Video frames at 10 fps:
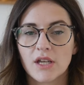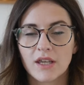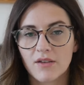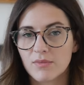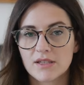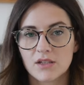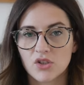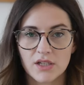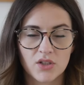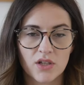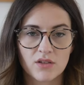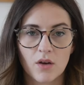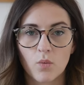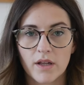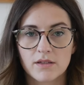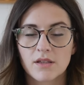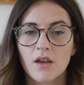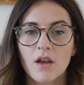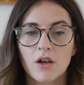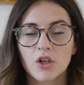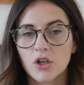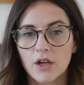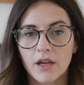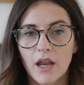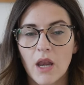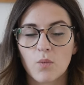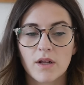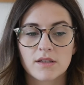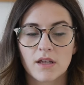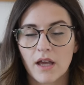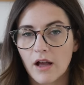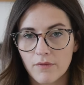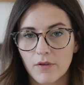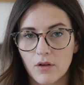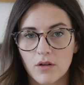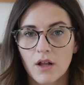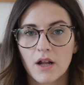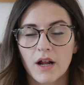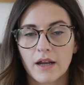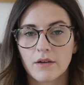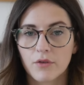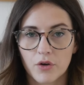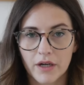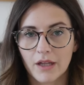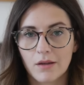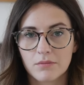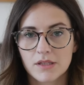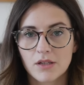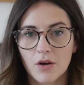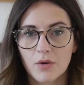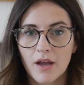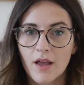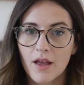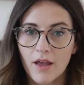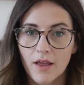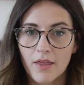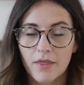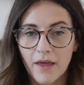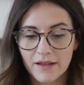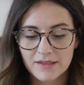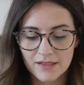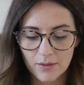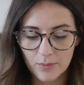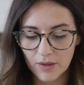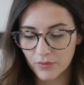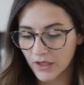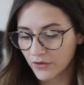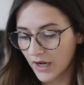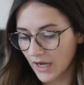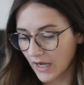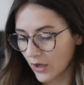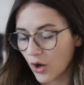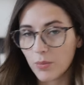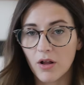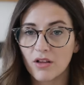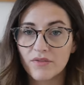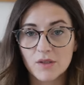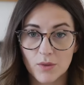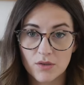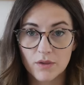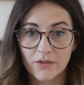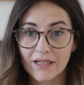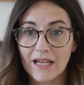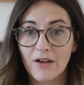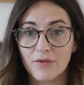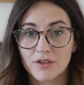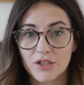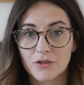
can give me suggestions on what's good and what's like a helpful kind of curriculum. So that's been really great, and I hope all of this was really, really helpful to